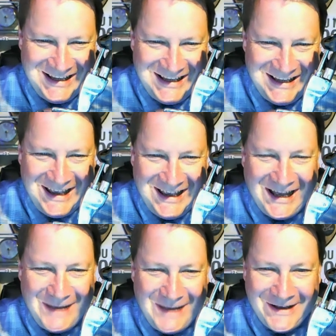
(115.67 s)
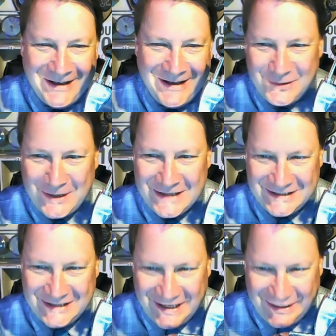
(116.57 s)
And I'm Eklund, and you're
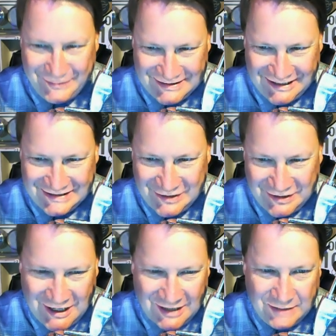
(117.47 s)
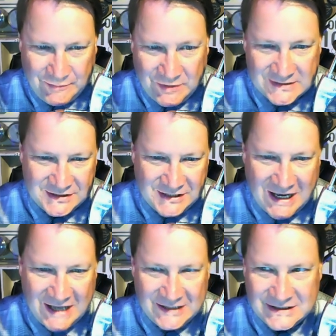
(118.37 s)
watching the HockeyBuzzCast on
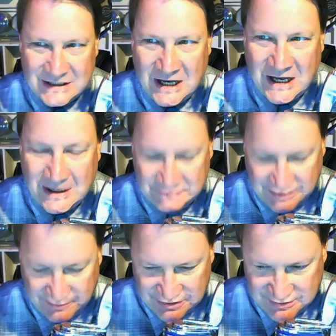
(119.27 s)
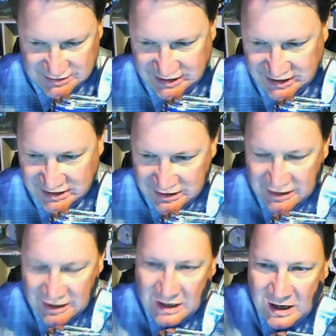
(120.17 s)
HockeyBuzz.com. Coming to you today,
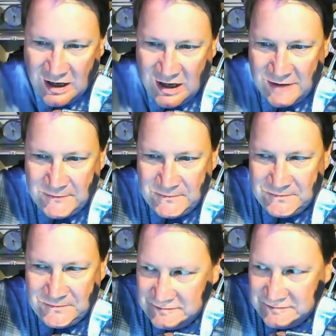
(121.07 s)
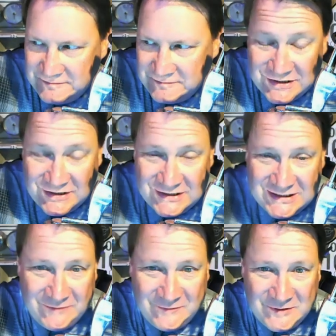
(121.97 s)
I'm actually going to see
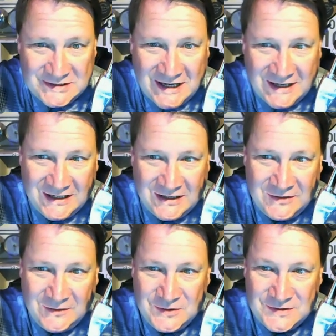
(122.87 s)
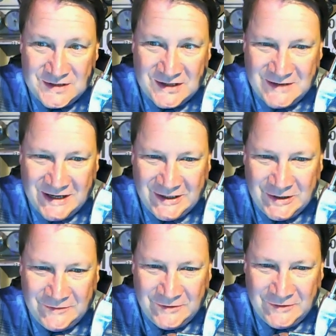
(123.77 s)
my first hockey. You saw some hockey
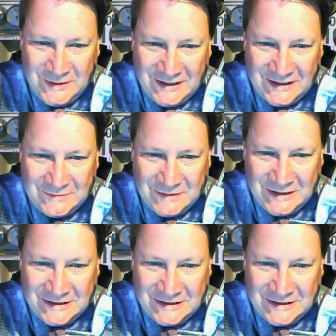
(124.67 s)
over the weekend, Mike.